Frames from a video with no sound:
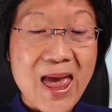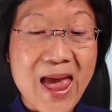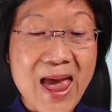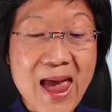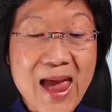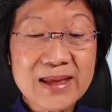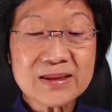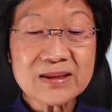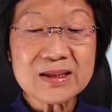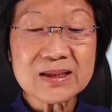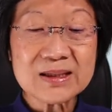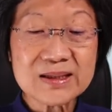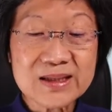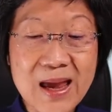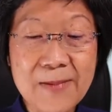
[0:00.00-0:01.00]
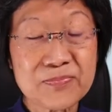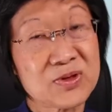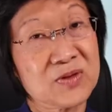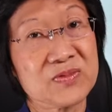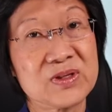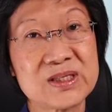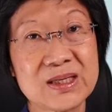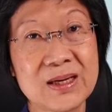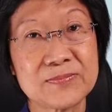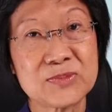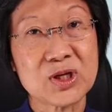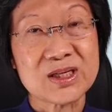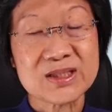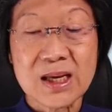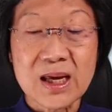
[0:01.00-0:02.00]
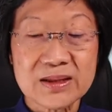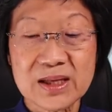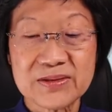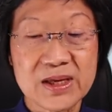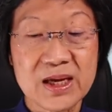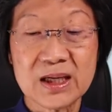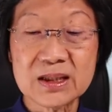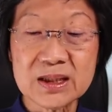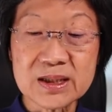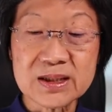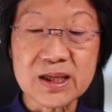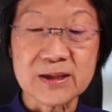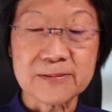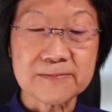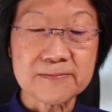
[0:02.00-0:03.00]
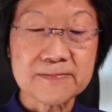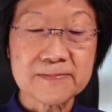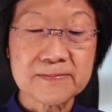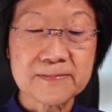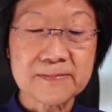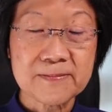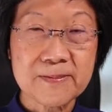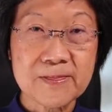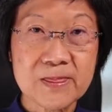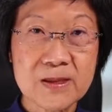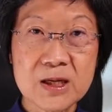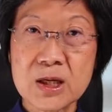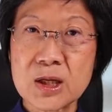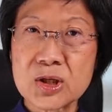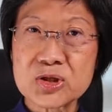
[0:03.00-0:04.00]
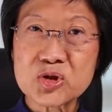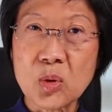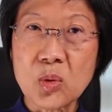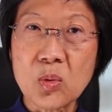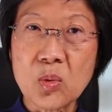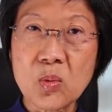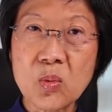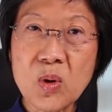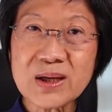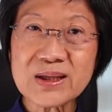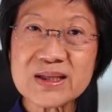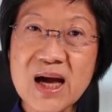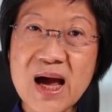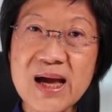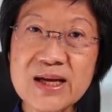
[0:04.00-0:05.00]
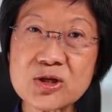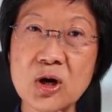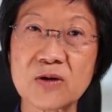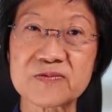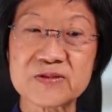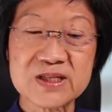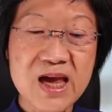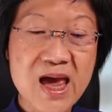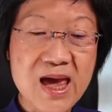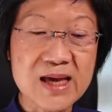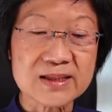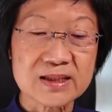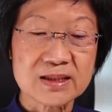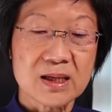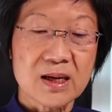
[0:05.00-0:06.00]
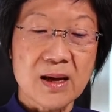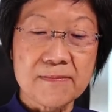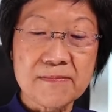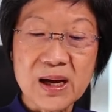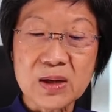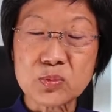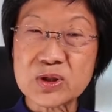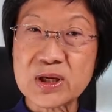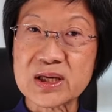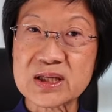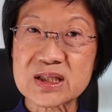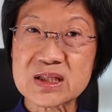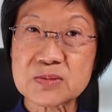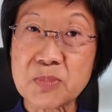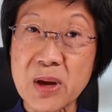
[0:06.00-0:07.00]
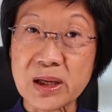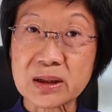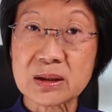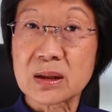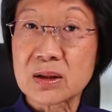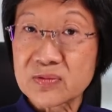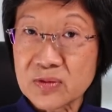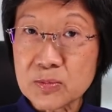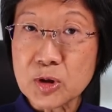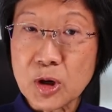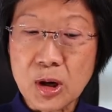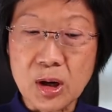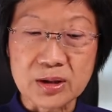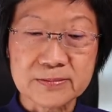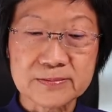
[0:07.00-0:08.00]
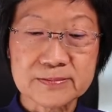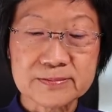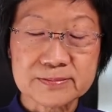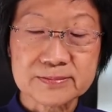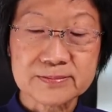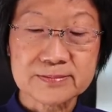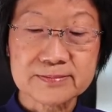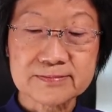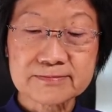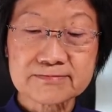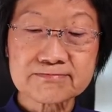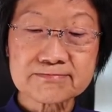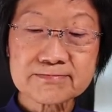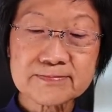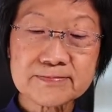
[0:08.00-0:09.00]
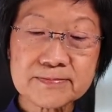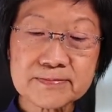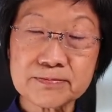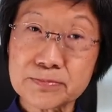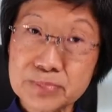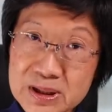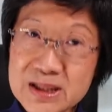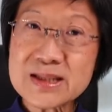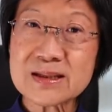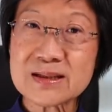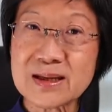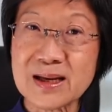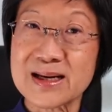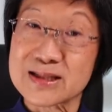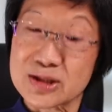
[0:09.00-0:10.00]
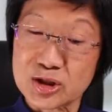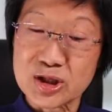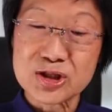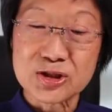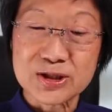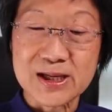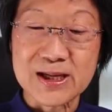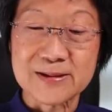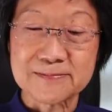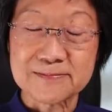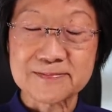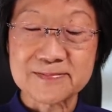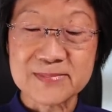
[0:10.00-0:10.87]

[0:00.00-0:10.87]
and the depth of the subjects that they are learning. So what kind of test might we expect from God? Please, can I suggest today,